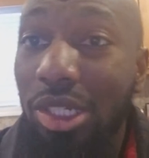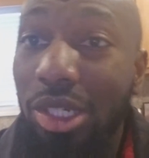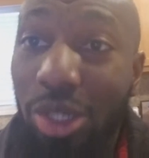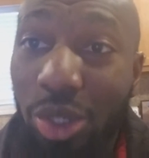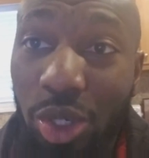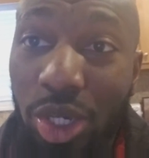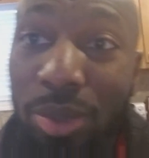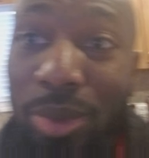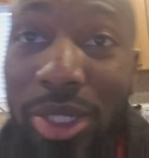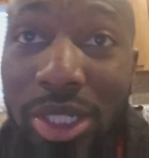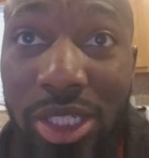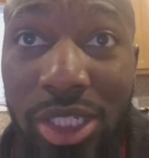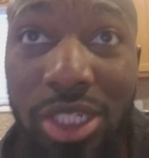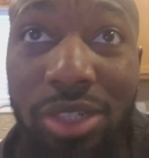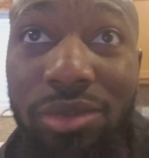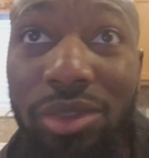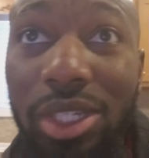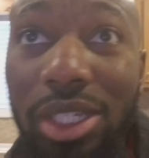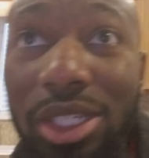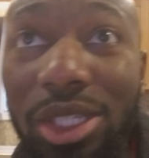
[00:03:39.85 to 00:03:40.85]
your crib has
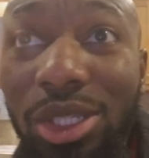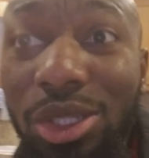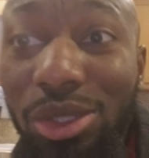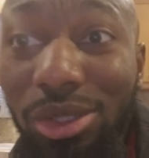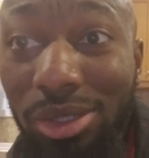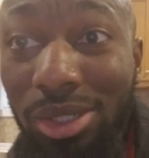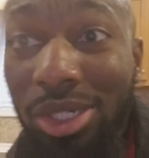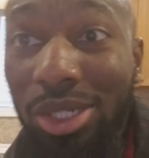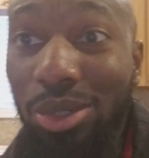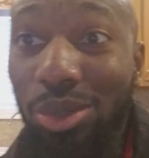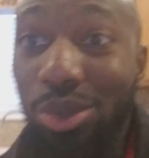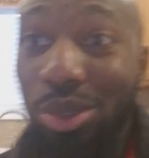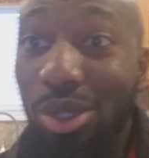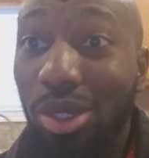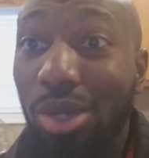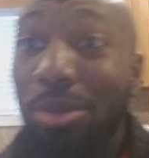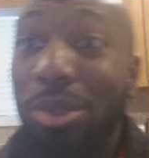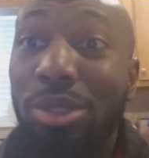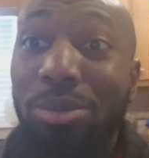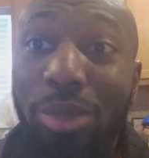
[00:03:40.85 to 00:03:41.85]
shifted, you
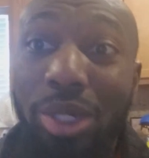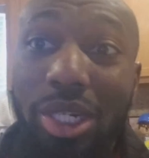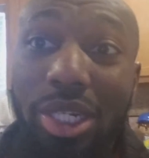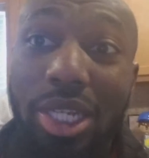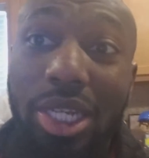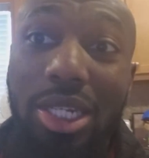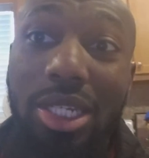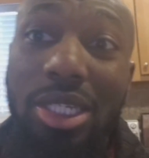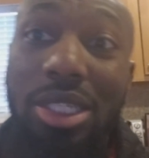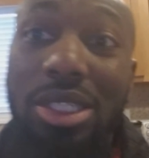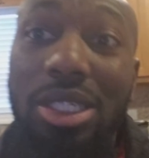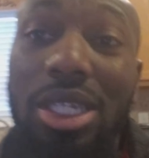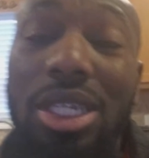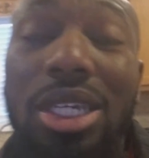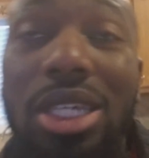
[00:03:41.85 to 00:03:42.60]
know how much money that is?